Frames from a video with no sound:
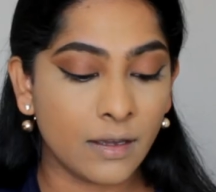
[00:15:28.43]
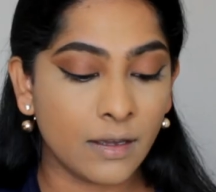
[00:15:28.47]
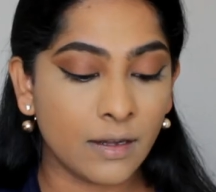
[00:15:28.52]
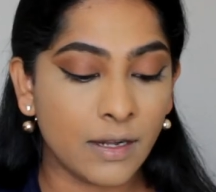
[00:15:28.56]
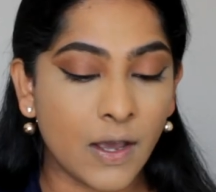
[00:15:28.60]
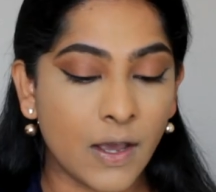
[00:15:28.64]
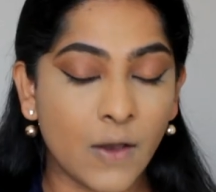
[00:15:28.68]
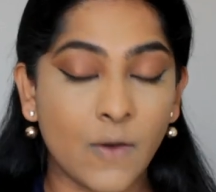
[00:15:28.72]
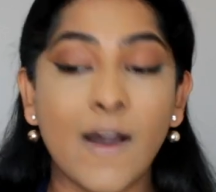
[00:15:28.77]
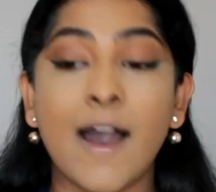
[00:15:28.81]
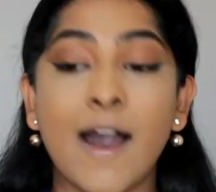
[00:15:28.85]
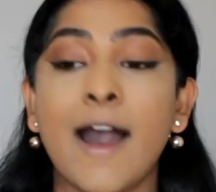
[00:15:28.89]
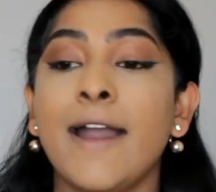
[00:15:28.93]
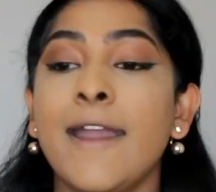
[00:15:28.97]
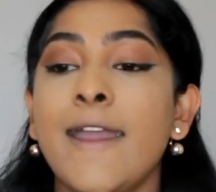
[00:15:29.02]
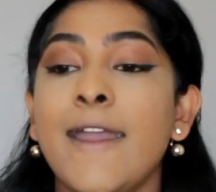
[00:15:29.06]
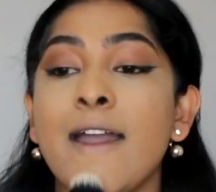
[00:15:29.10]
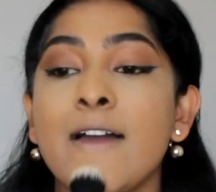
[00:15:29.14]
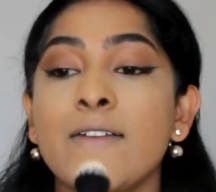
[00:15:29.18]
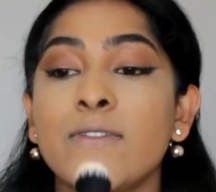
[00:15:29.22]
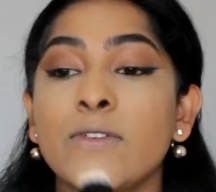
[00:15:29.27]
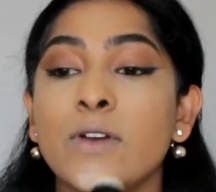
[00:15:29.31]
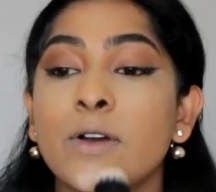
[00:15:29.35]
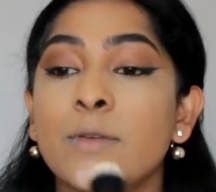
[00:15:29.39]
Now, I
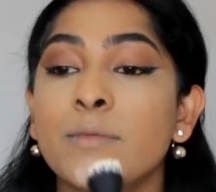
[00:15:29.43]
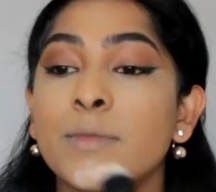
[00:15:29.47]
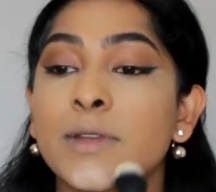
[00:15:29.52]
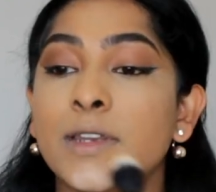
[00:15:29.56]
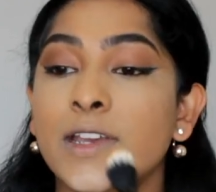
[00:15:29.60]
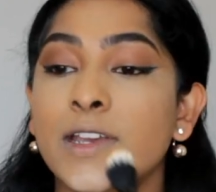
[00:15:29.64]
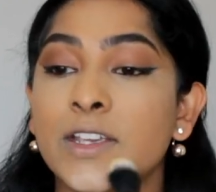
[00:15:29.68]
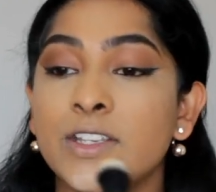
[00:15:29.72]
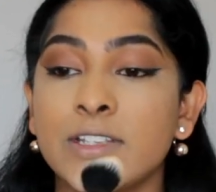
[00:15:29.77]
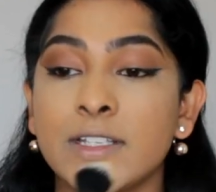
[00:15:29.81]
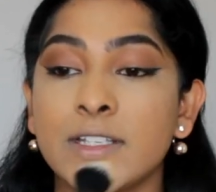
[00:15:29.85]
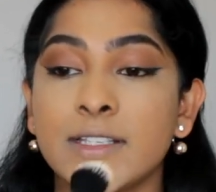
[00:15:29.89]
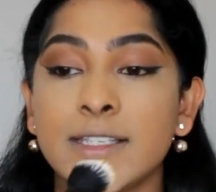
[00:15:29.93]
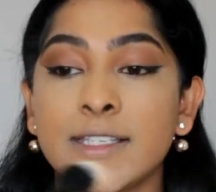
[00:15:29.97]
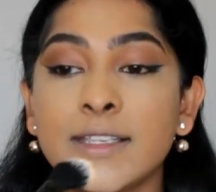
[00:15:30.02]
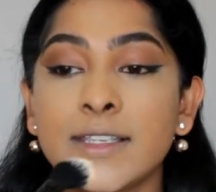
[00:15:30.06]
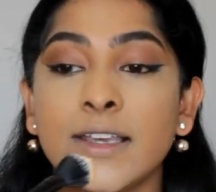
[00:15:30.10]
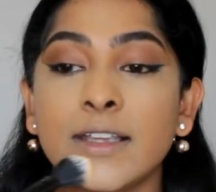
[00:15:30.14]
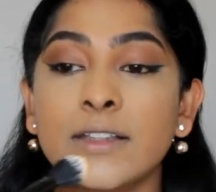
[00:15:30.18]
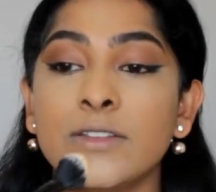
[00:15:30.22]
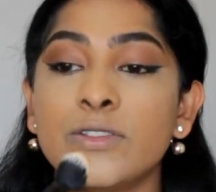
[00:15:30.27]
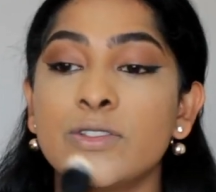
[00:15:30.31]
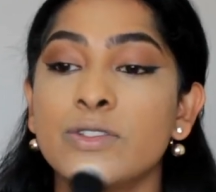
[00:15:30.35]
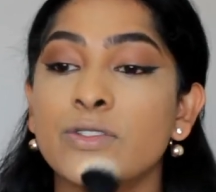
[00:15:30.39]
have combination
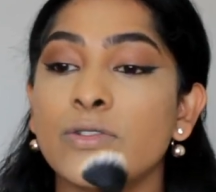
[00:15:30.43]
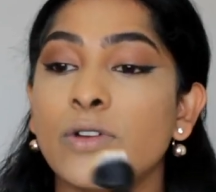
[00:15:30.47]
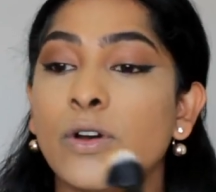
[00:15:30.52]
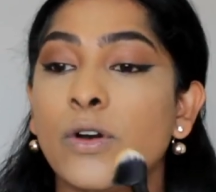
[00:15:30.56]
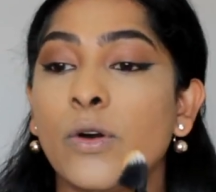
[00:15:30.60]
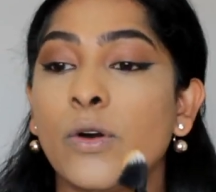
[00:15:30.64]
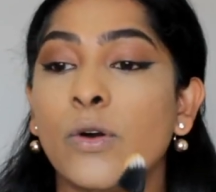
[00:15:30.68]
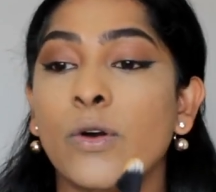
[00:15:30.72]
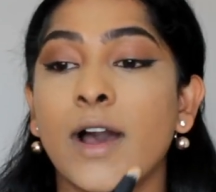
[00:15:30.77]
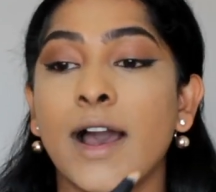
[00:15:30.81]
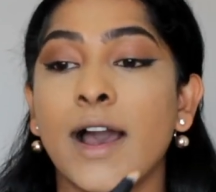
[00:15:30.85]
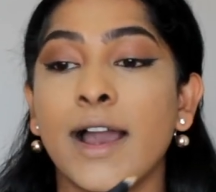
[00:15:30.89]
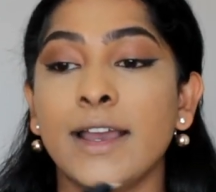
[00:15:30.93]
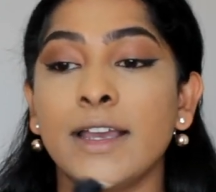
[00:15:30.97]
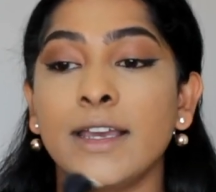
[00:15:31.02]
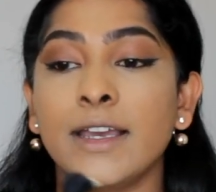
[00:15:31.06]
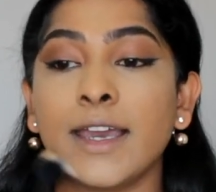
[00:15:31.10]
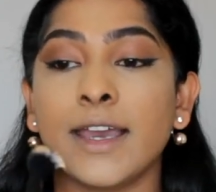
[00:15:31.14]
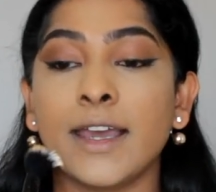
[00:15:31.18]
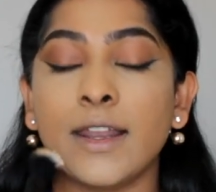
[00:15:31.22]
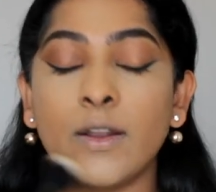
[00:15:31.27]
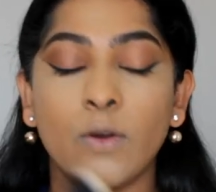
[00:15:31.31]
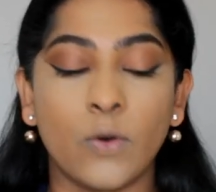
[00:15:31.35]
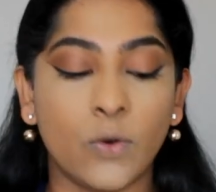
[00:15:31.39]
skin, so I
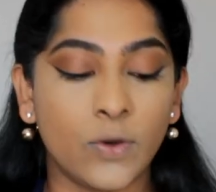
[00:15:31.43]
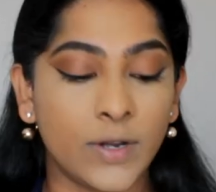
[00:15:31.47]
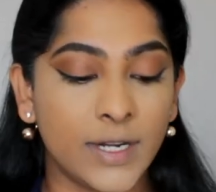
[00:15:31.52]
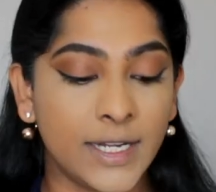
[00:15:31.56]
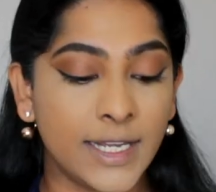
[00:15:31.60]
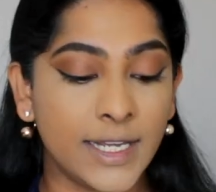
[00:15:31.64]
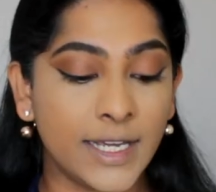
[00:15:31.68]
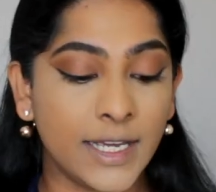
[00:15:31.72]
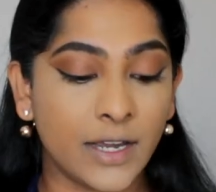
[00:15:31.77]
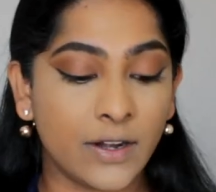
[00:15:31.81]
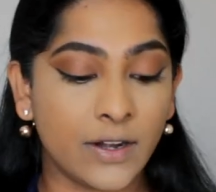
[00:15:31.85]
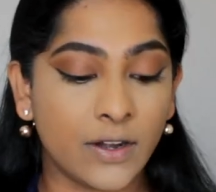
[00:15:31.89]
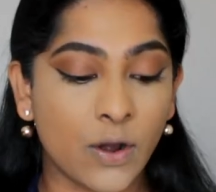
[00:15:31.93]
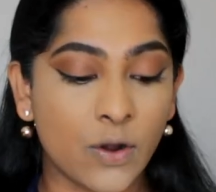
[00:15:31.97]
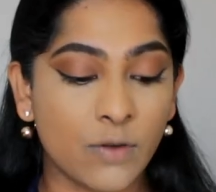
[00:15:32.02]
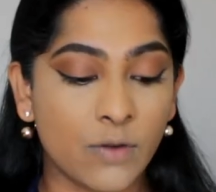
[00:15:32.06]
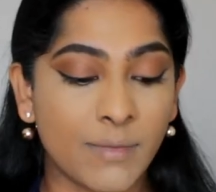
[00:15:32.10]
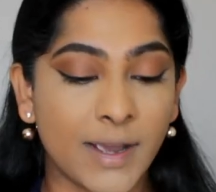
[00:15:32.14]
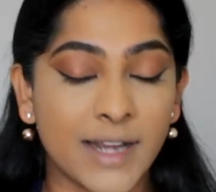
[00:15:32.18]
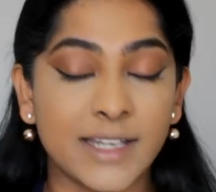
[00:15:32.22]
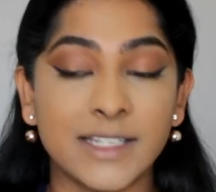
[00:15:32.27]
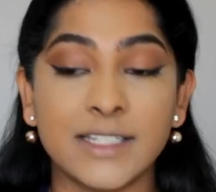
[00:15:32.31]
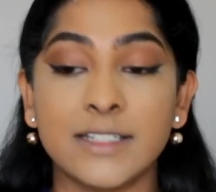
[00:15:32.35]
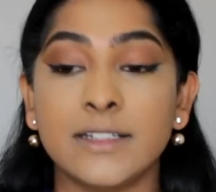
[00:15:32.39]
get oily around
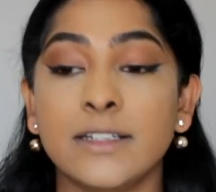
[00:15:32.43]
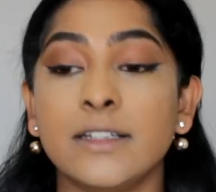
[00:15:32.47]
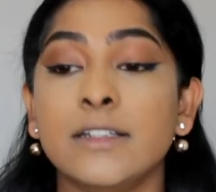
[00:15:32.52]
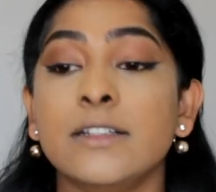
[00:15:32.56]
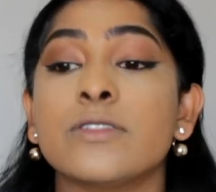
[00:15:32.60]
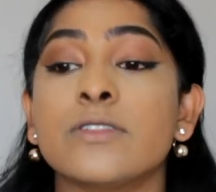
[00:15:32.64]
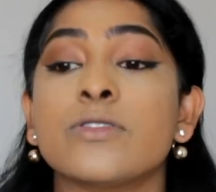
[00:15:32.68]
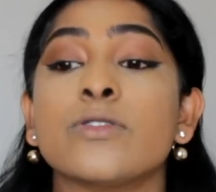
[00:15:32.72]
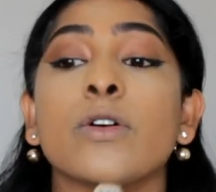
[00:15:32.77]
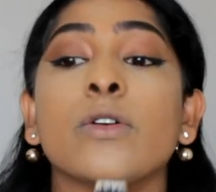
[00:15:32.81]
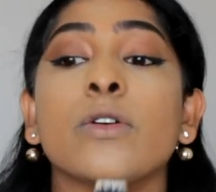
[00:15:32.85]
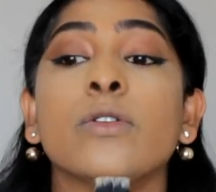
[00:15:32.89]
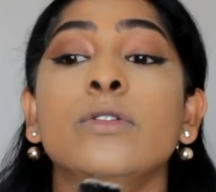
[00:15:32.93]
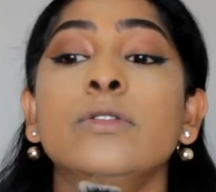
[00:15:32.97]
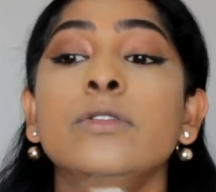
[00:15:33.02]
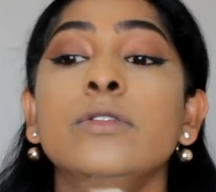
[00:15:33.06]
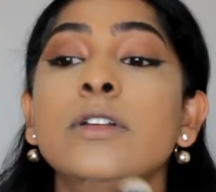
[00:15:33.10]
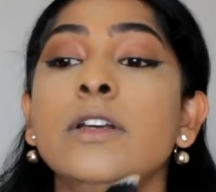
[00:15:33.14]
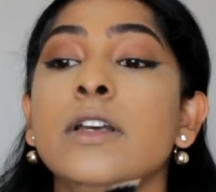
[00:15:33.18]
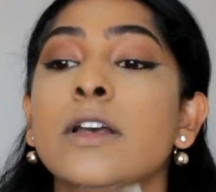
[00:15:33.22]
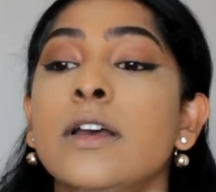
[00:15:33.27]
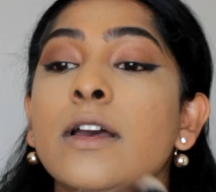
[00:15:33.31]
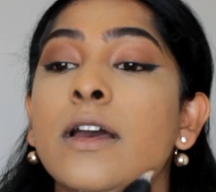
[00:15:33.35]
my T-zone,